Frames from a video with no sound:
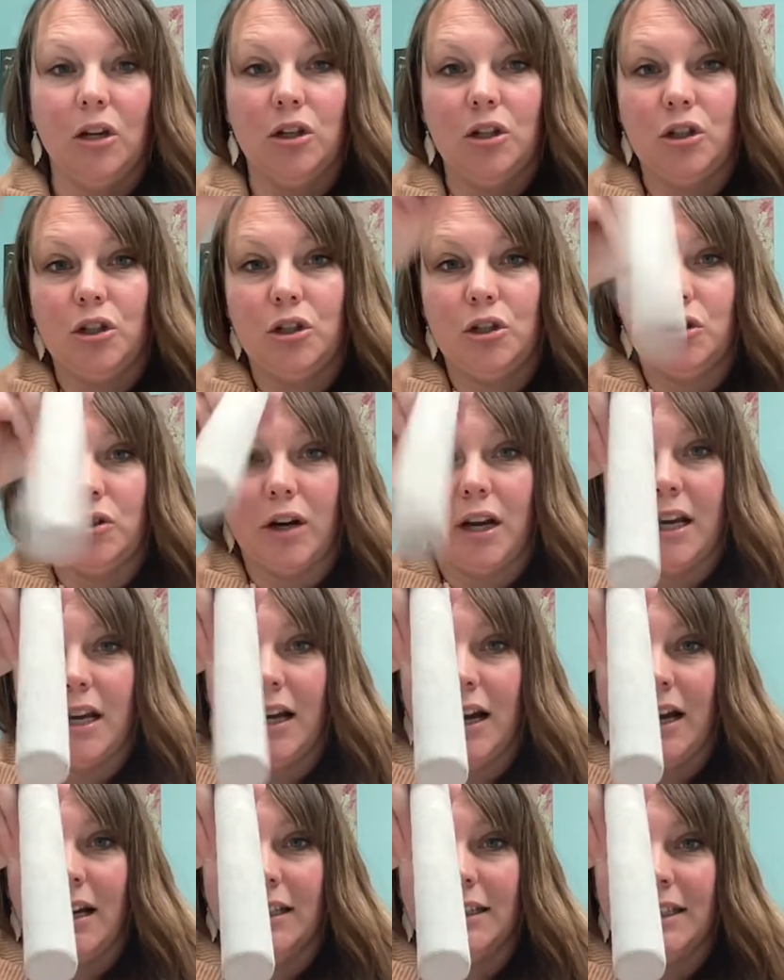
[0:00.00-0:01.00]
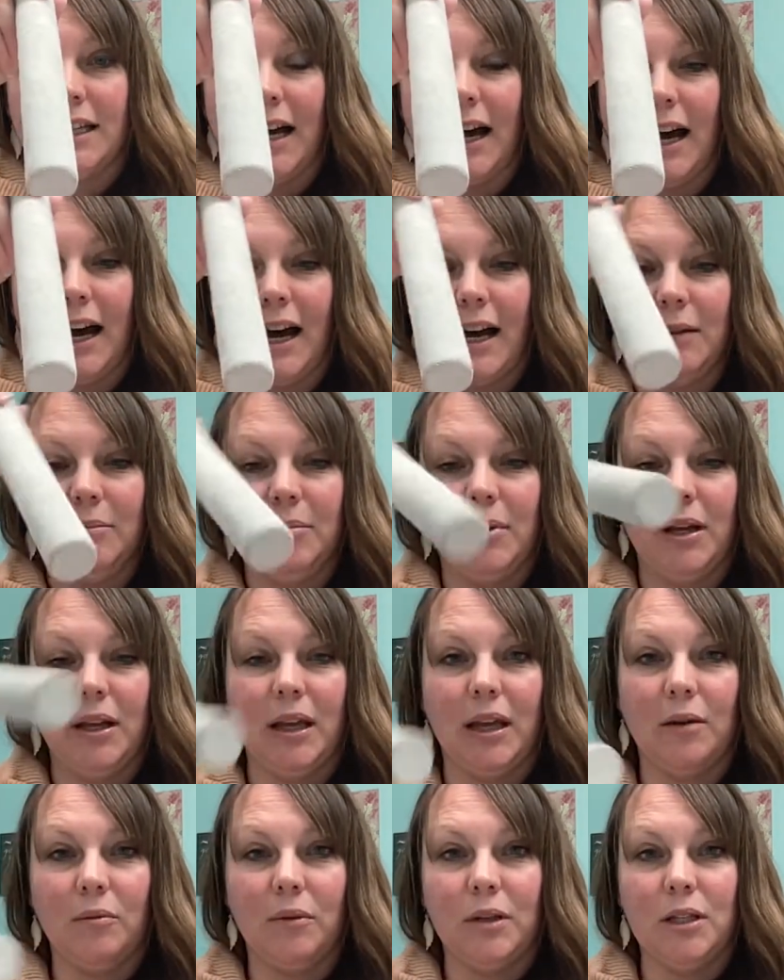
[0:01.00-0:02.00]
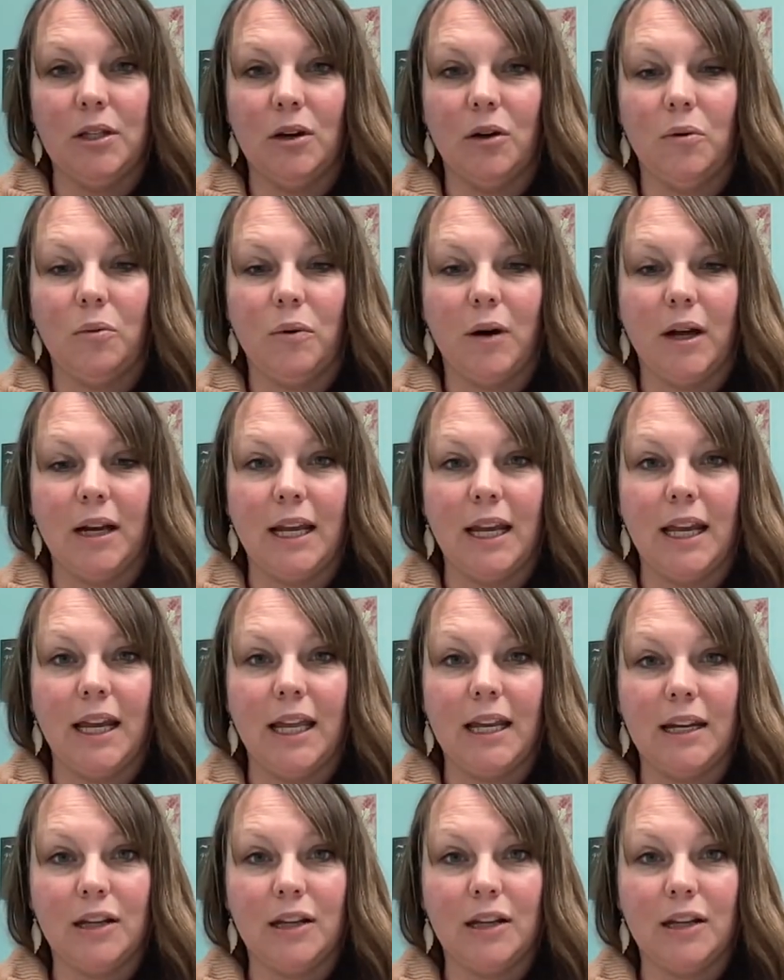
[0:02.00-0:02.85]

strike on top, and we don't want to hit